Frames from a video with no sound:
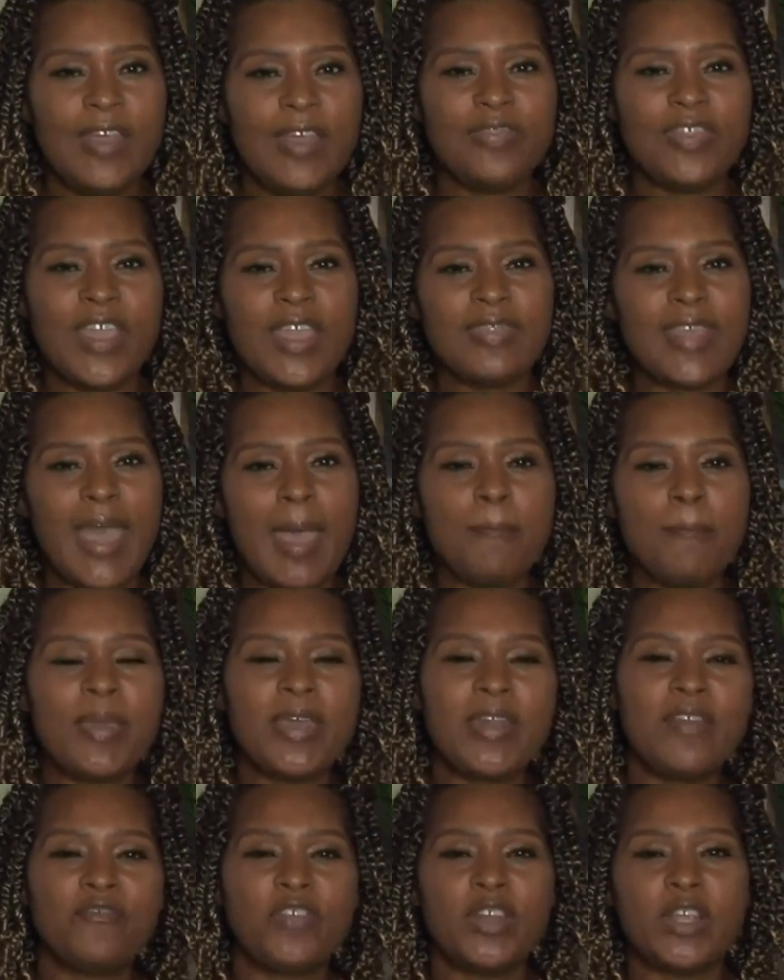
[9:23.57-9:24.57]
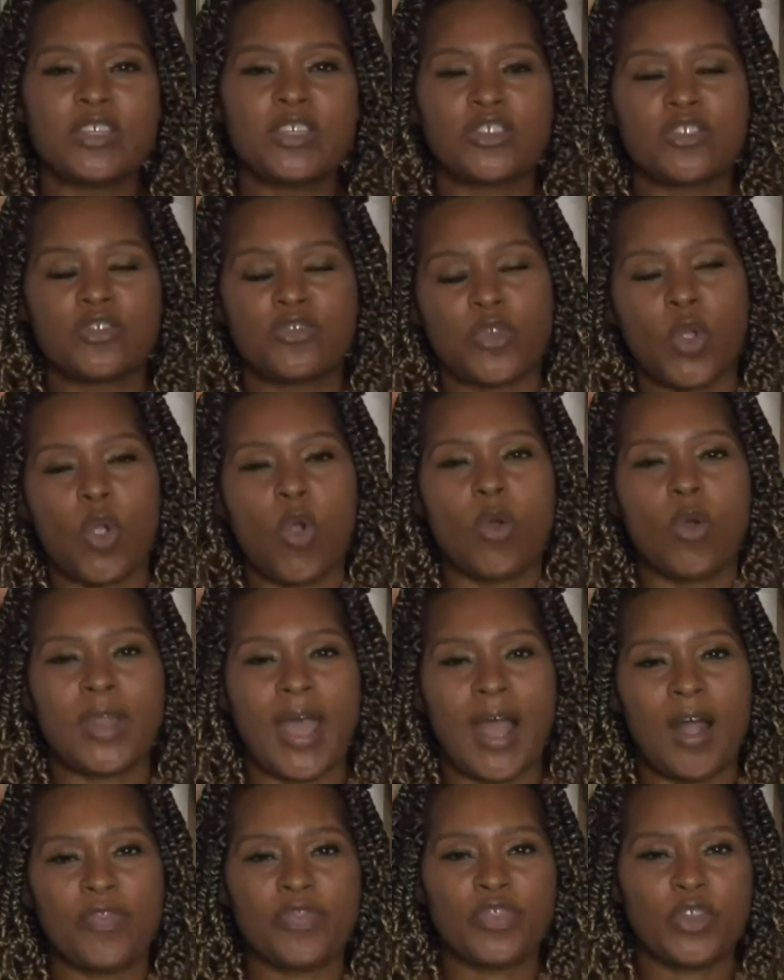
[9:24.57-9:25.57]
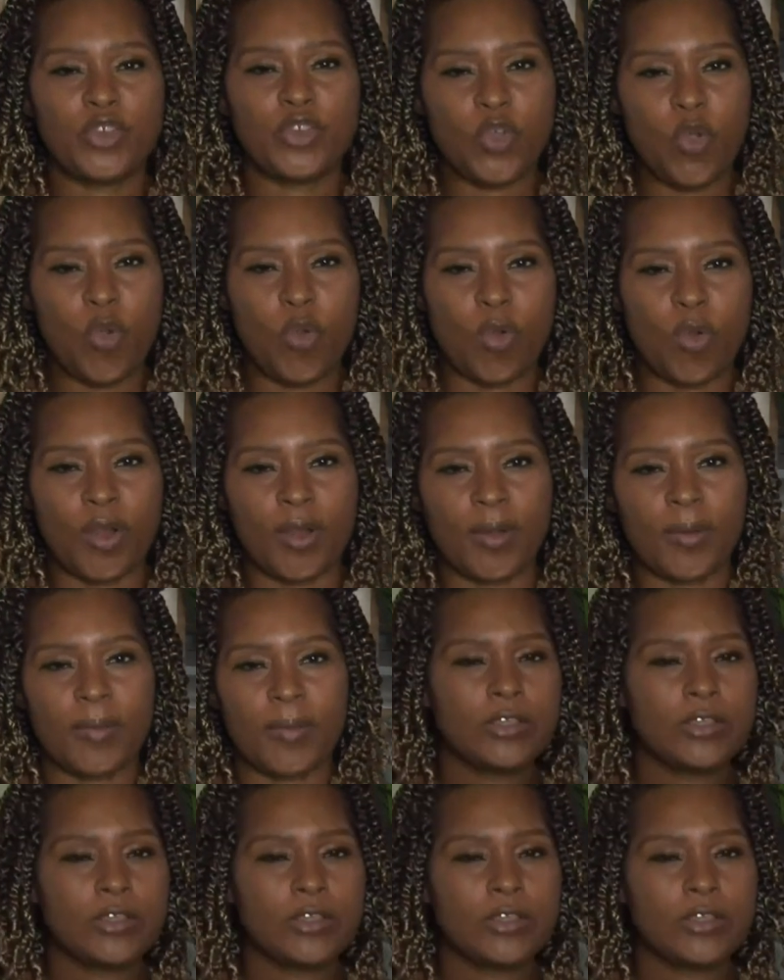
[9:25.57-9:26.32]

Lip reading: then that benefit is thrown out the door.